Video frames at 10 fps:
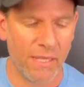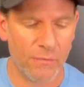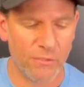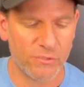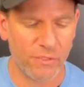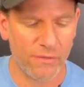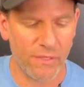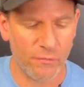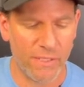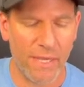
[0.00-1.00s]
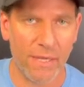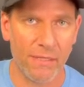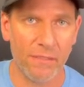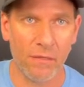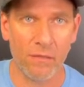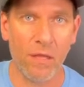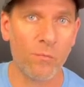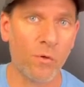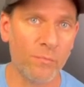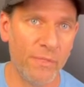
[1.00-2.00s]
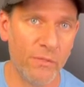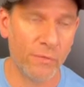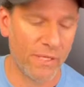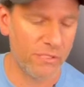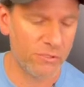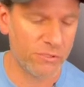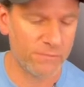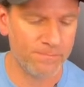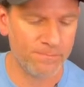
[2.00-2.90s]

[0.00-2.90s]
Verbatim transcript: and we saw that we had a lot more mid-range,